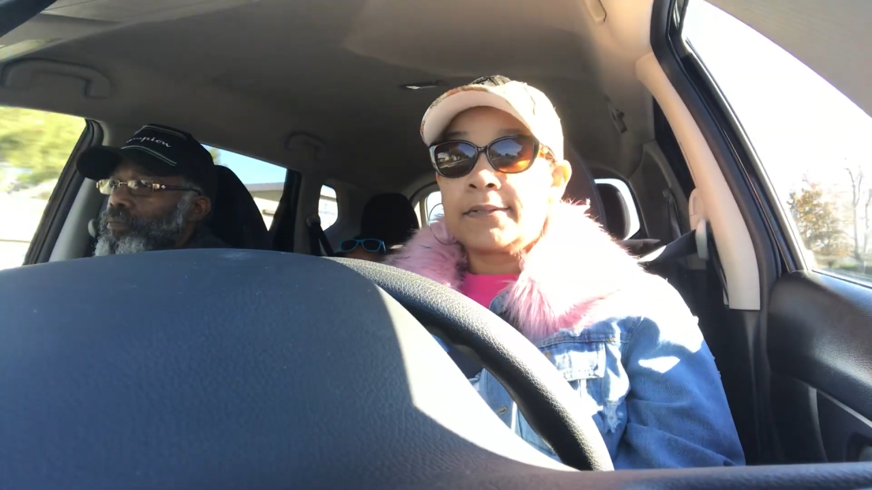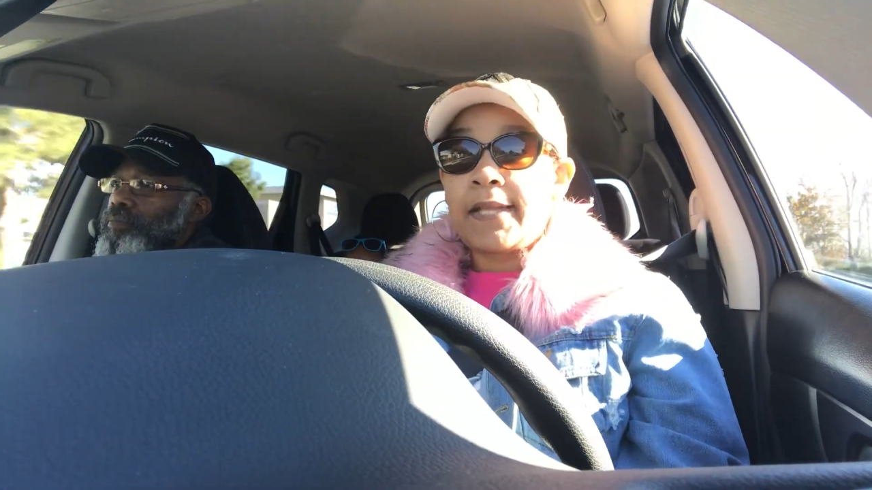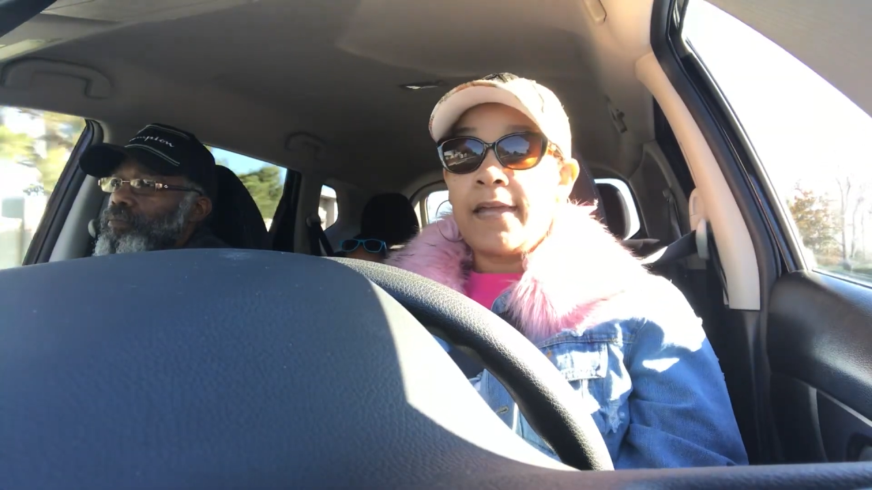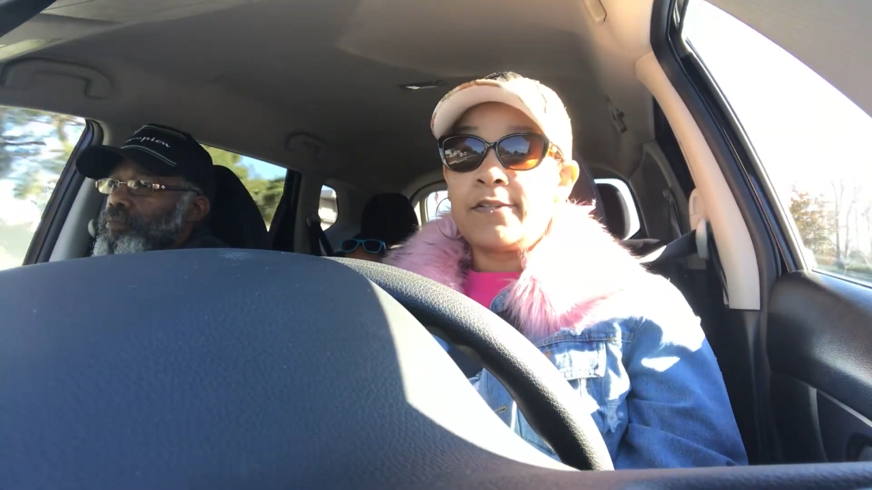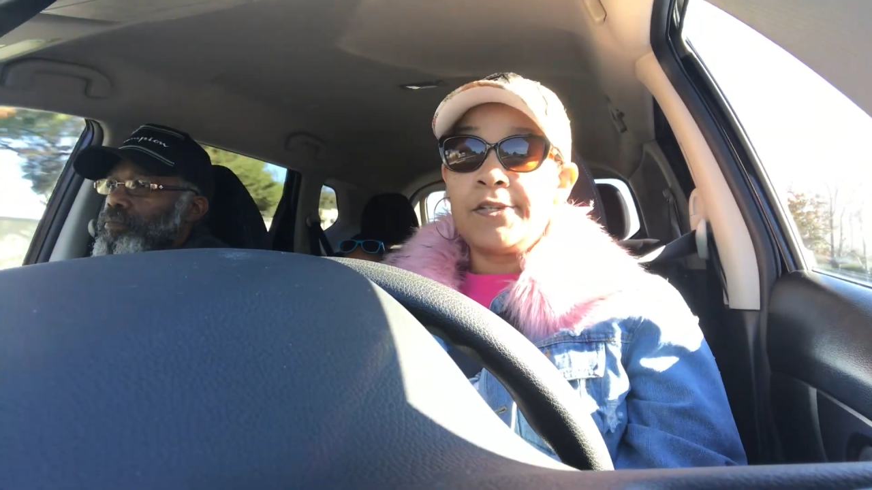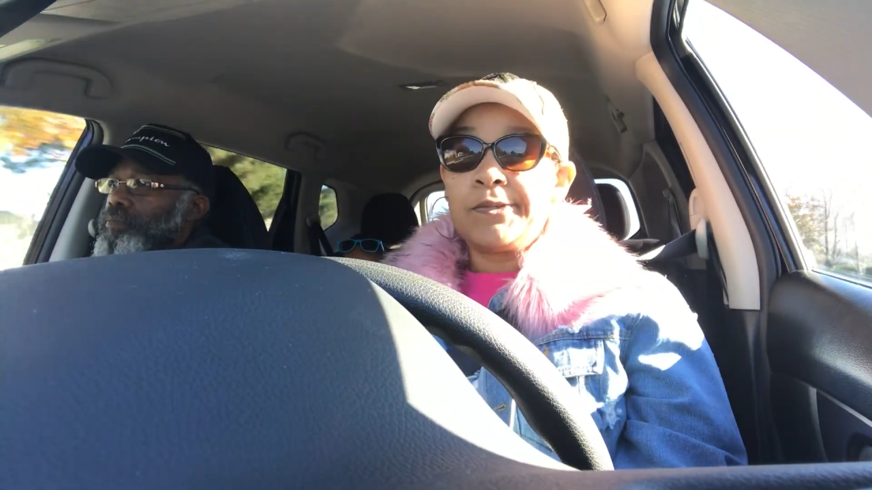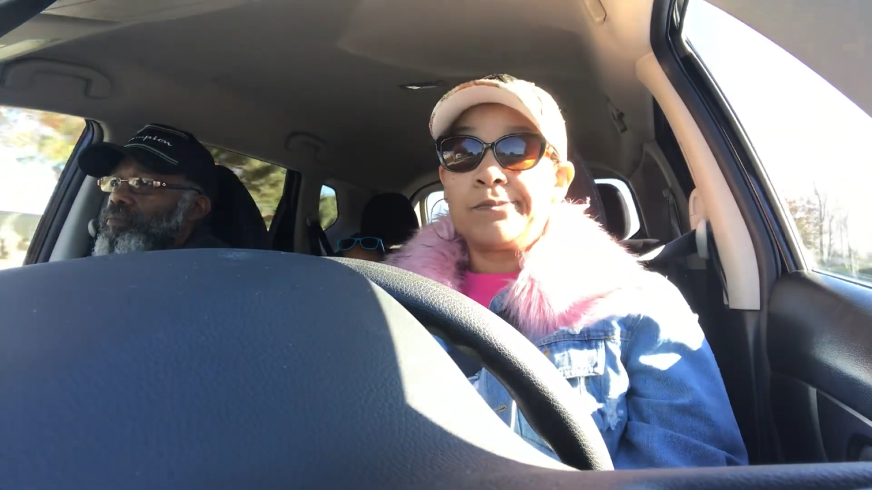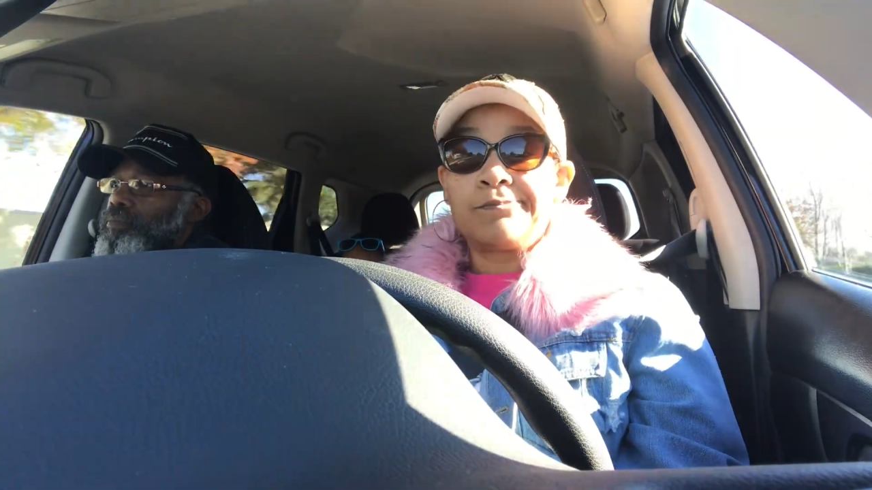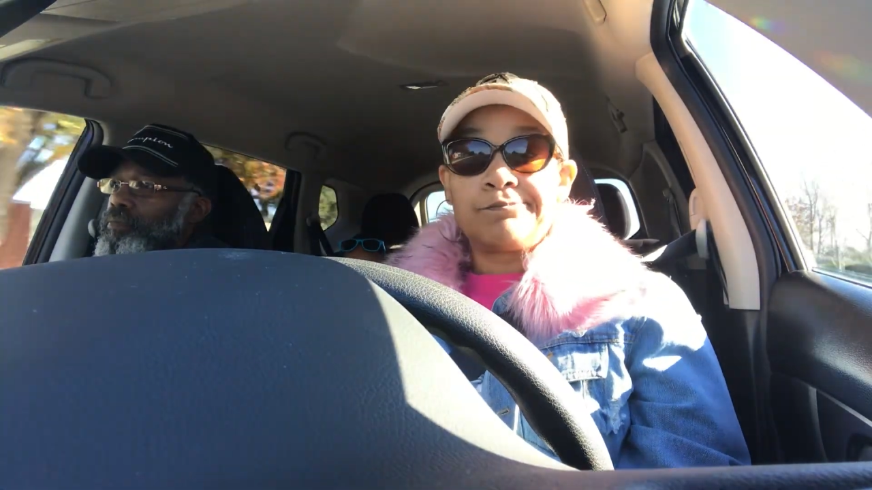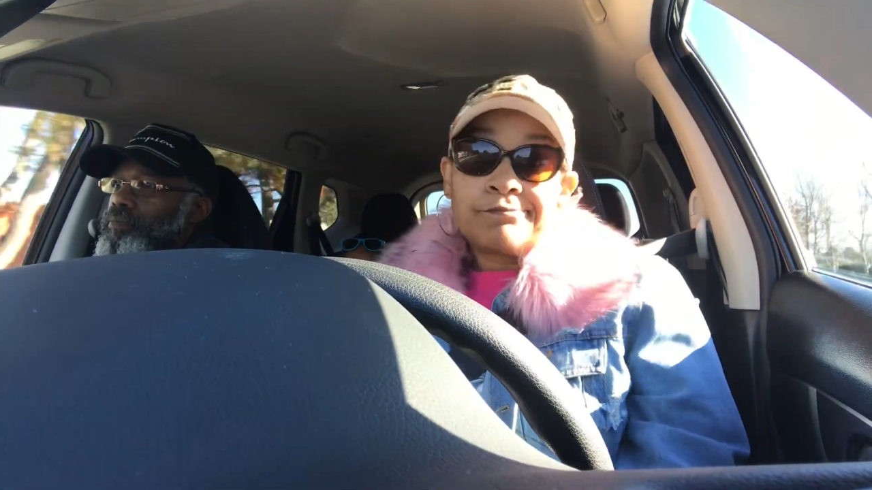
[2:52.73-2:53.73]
stay tuned.